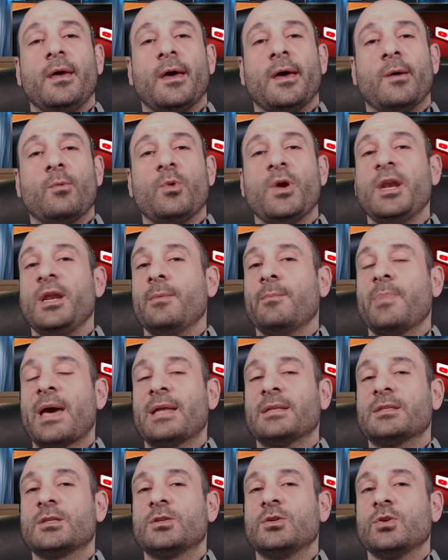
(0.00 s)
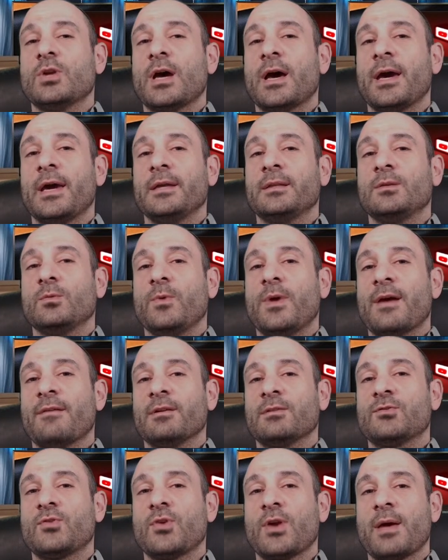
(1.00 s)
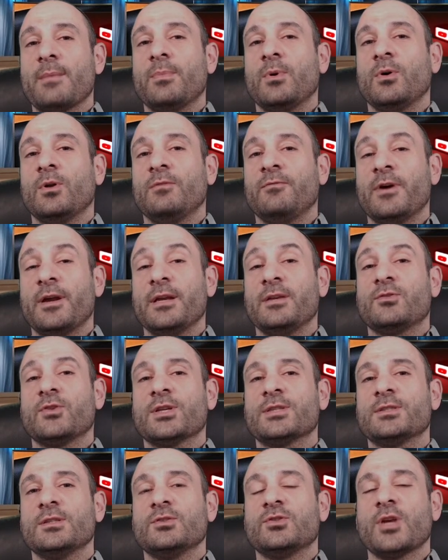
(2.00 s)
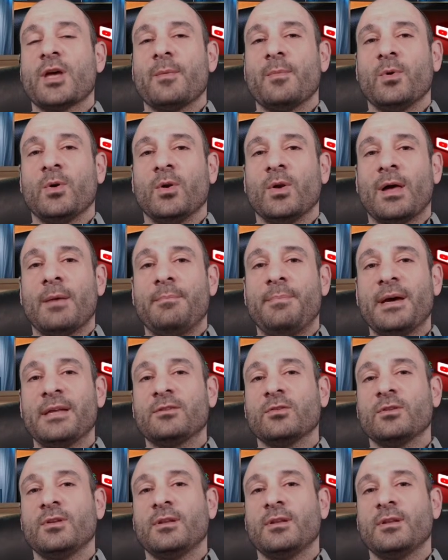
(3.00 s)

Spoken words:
winning bets tonight. We have a treble, very interesting treble, a bet of the